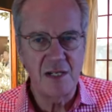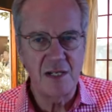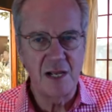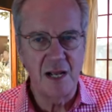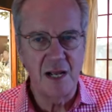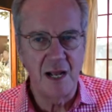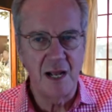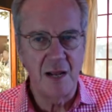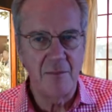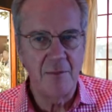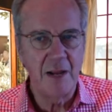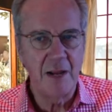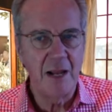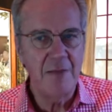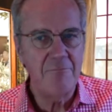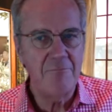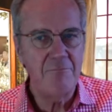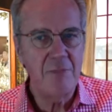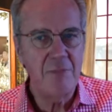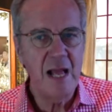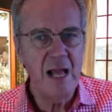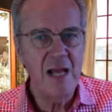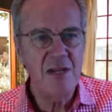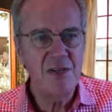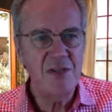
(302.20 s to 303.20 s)
time. At
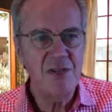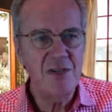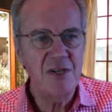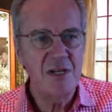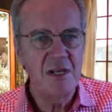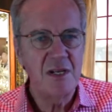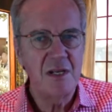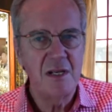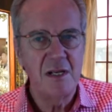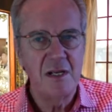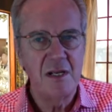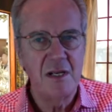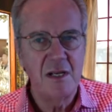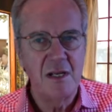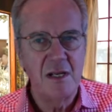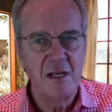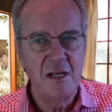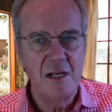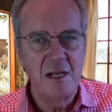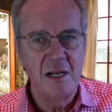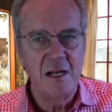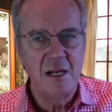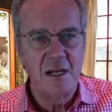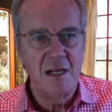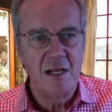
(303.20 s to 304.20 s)
best,
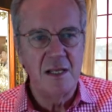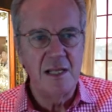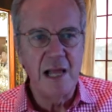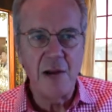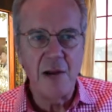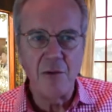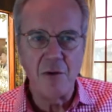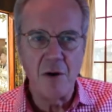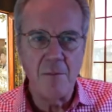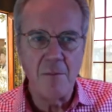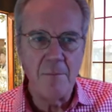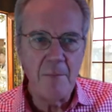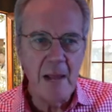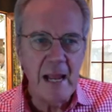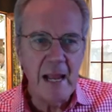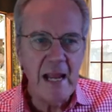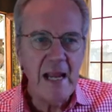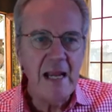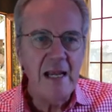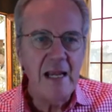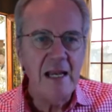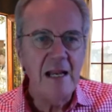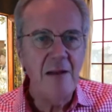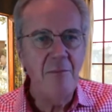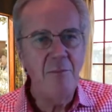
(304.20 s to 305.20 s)
they
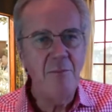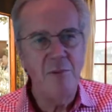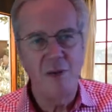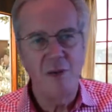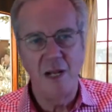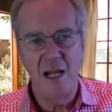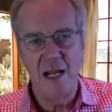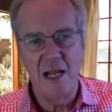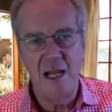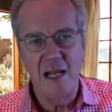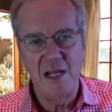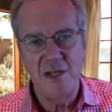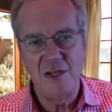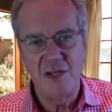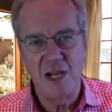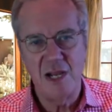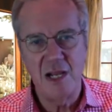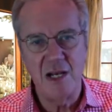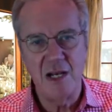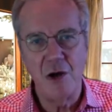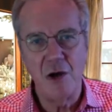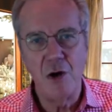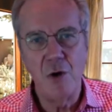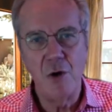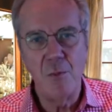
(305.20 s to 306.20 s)
remained in place
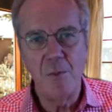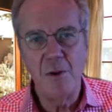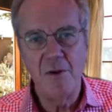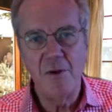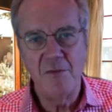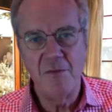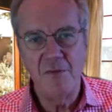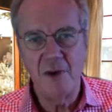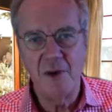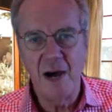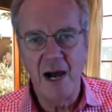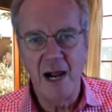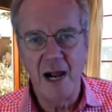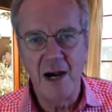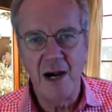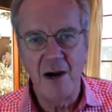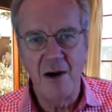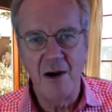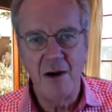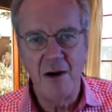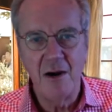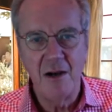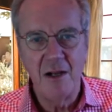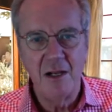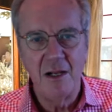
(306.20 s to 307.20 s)
and opened
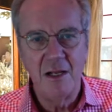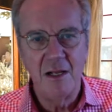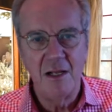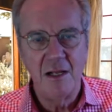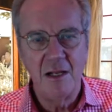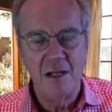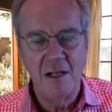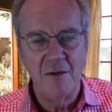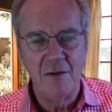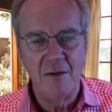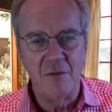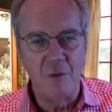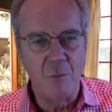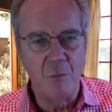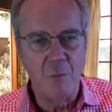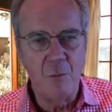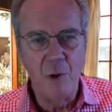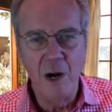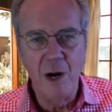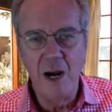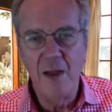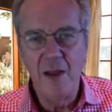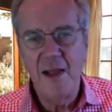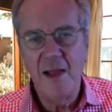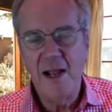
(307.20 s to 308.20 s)
fire from
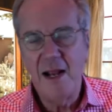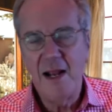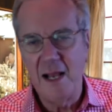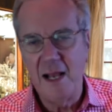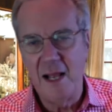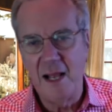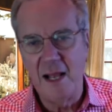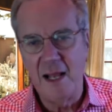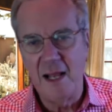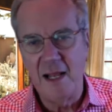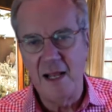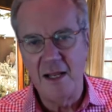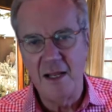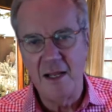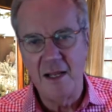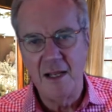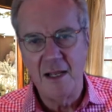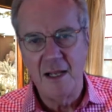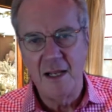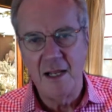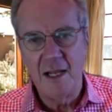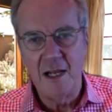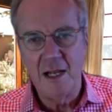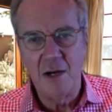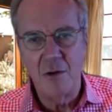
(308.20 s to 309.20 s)
where they lay
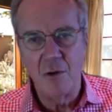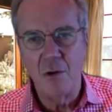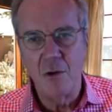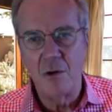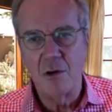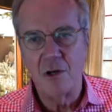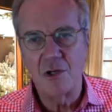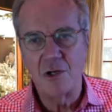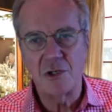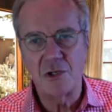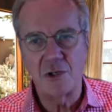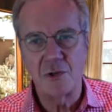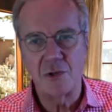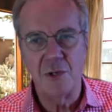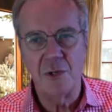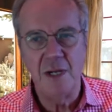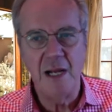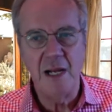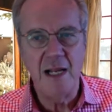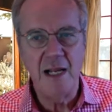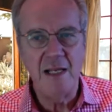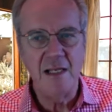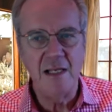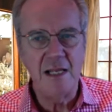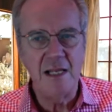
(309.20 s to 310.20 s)
in order to
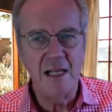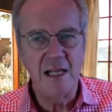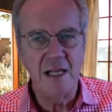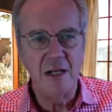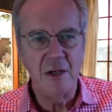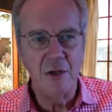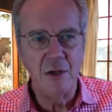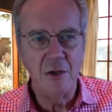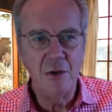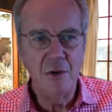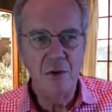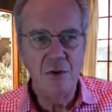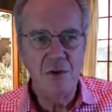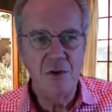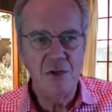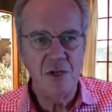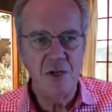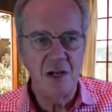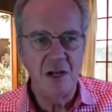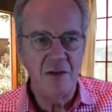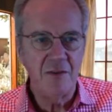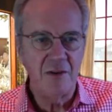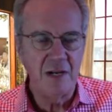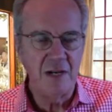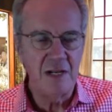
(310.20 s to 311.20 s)
create the
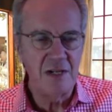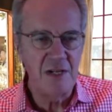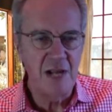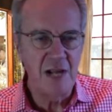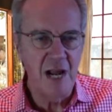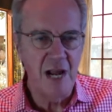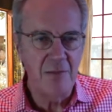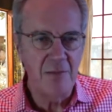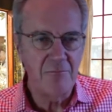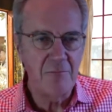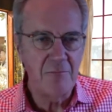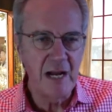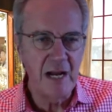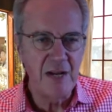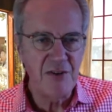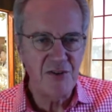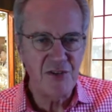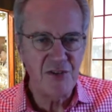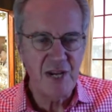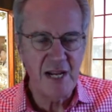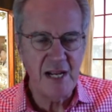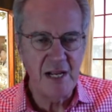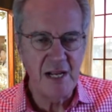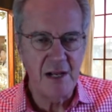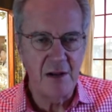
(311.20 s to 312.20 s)
illusion of an attack by
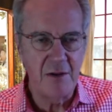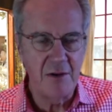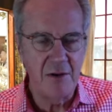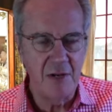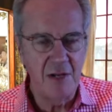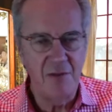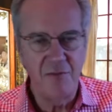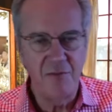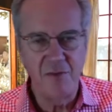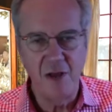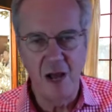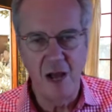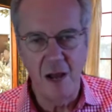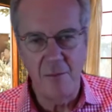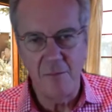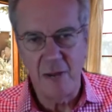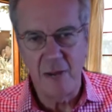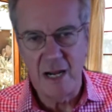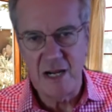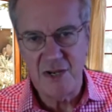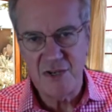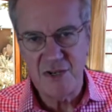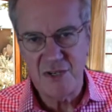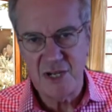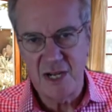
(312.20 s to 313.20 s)
sound, if not
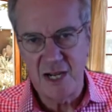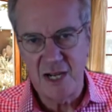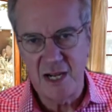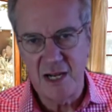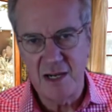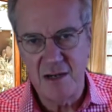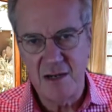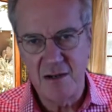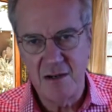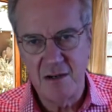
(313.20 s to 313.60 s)
by sight.